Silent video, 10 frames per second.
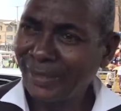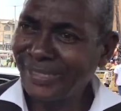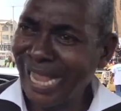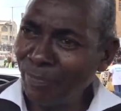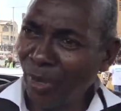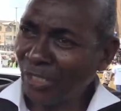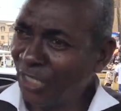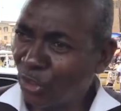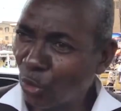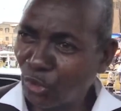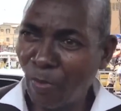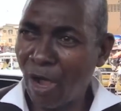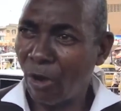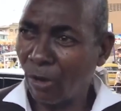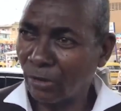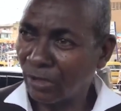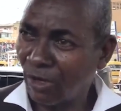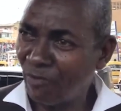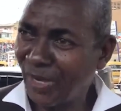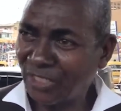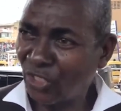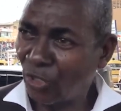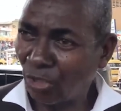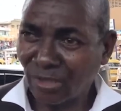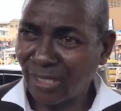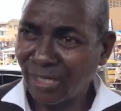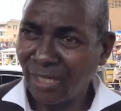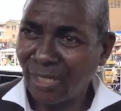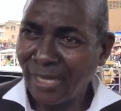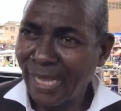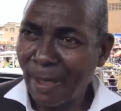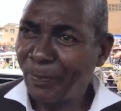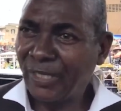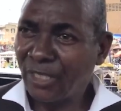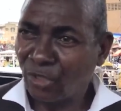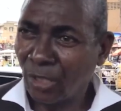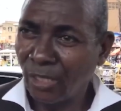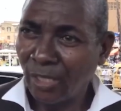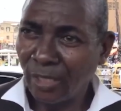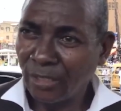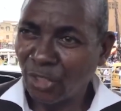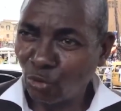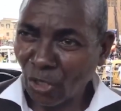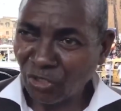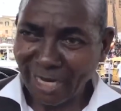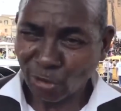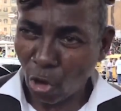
That money is too small. Government is not helping the situation at